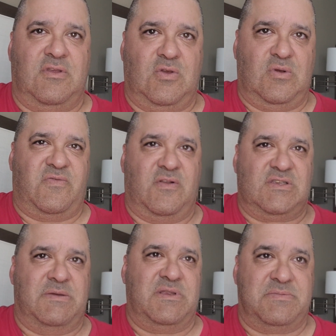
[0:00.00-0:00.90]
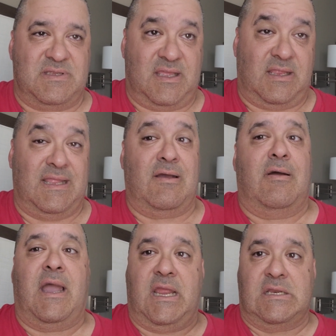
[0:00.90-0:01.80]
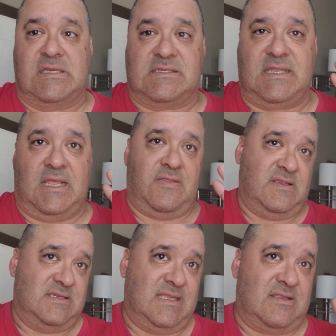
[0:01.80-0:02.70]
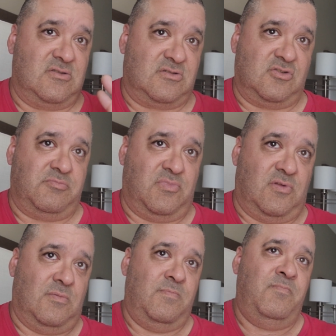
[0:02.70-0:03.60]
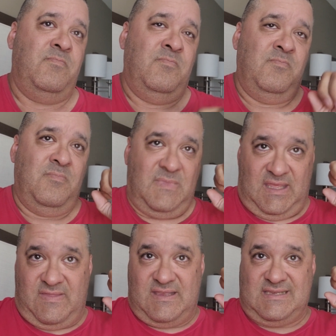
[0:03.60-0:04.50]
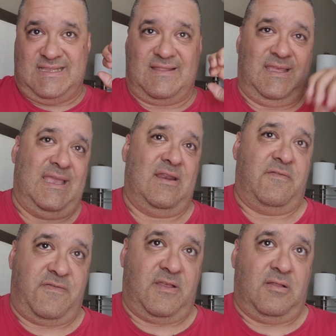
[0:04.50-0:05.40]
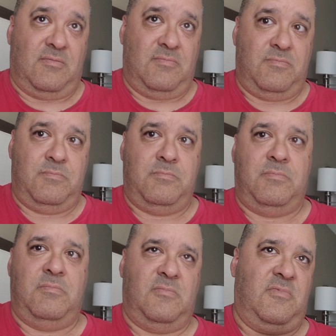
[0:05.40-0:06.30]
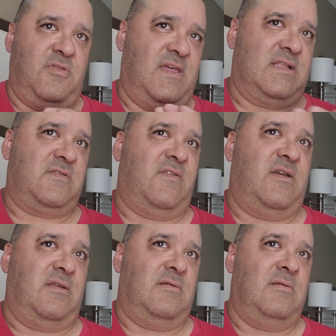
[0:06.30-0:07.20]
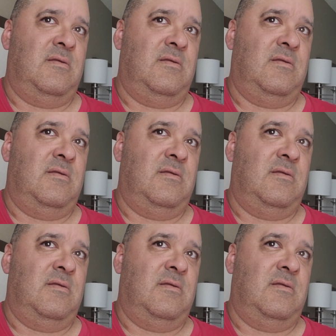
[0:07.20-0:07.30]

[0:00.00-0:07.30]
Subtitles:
UFL Championship today. Now, I understand this is not the Super Bowl, and this is not the NFL. That's fine.